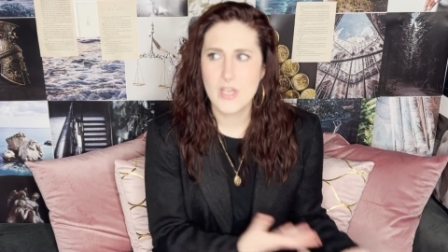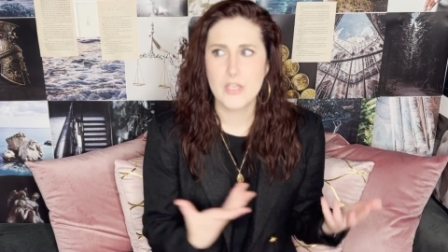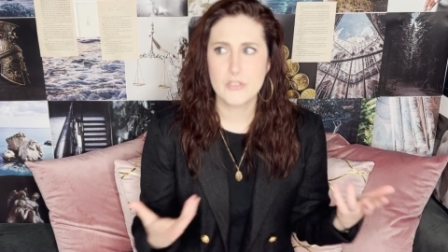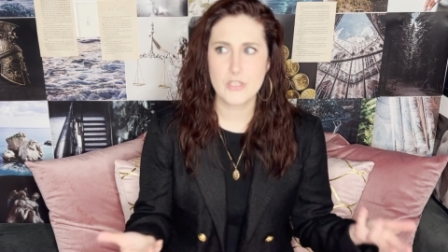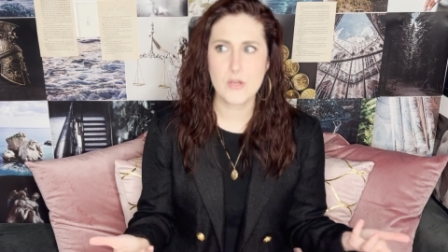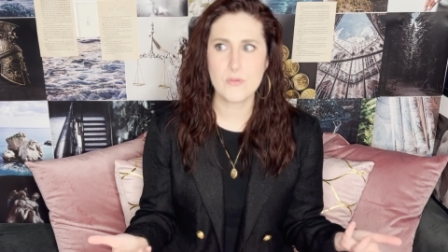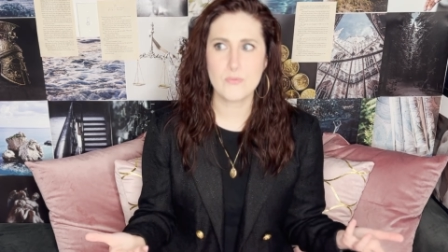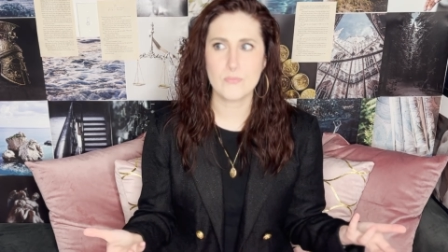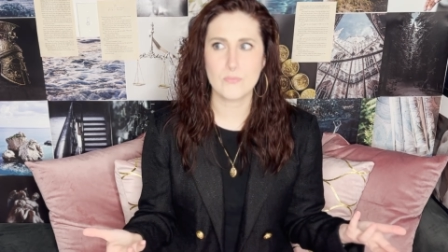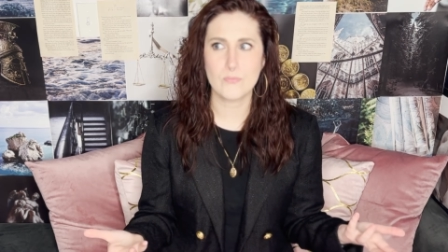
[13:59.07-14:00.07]

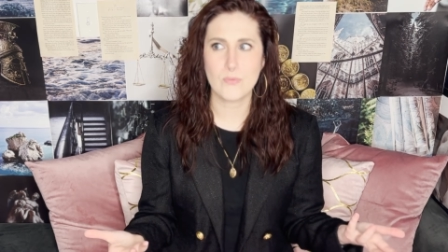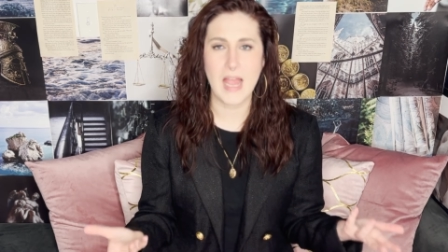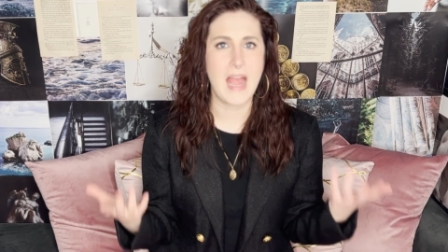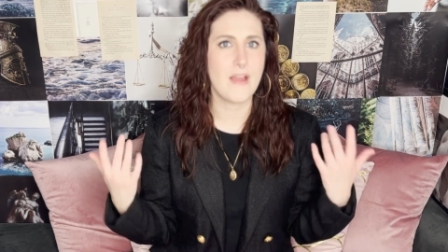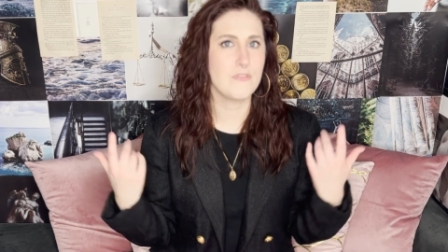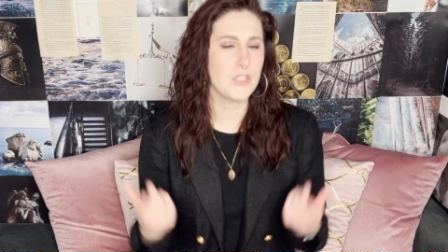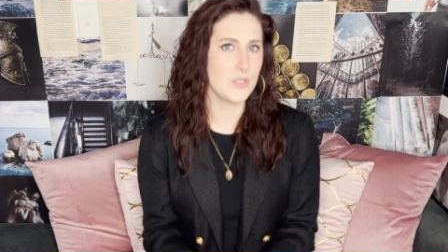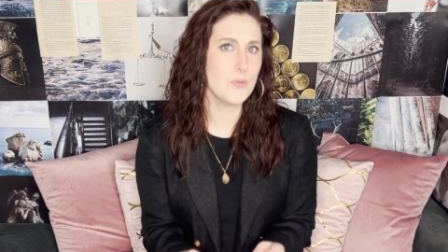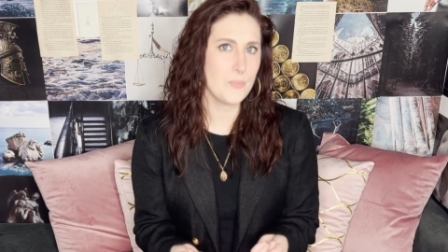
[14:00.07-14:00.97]
So have you